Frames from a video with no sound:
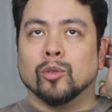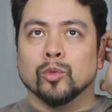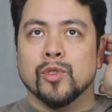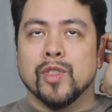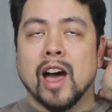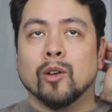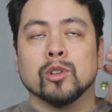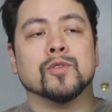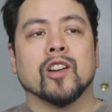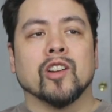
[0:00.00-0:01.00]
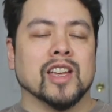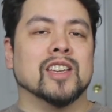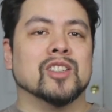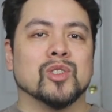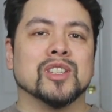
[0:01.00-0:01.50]
that was very
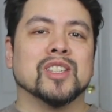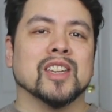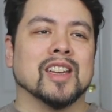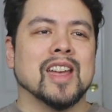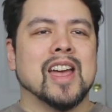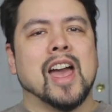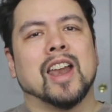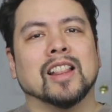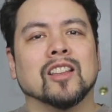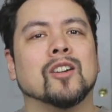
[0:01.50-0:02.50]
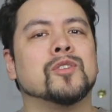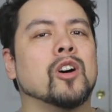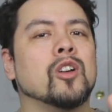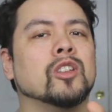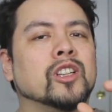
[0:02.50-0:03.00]
interesting, and I loved
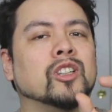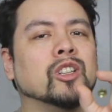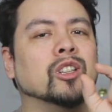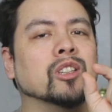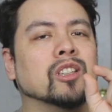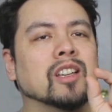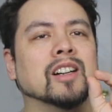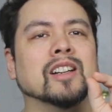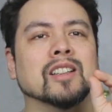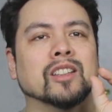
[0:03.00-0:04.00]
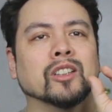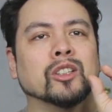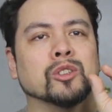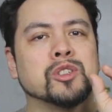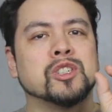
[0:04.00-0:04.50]
all the little uh, the
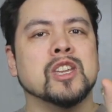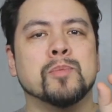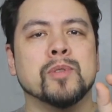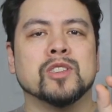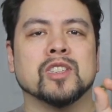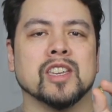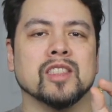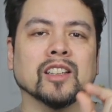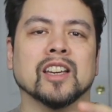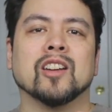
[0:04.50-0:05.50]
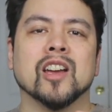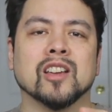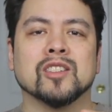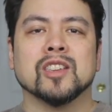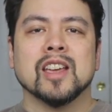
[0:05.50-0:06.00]
little snippets in the
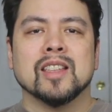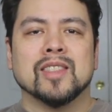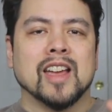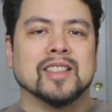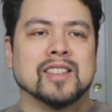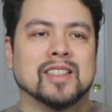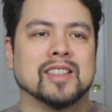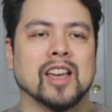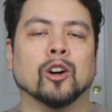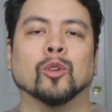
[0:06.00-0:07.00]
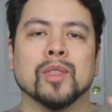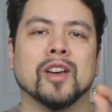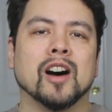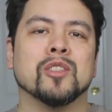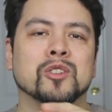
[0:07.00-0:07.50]
lyrics that dealt with
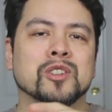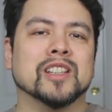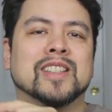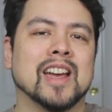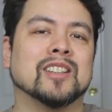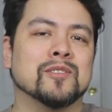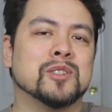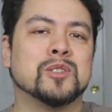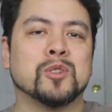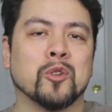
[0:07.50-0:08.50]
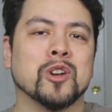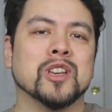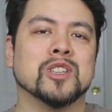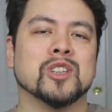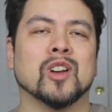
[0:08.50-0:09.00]
other detective
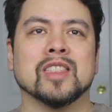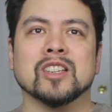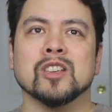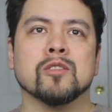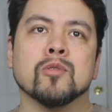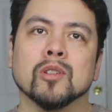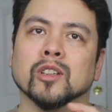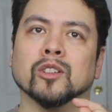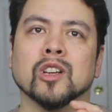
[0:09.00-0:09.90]
stories. You know, I think she threw a little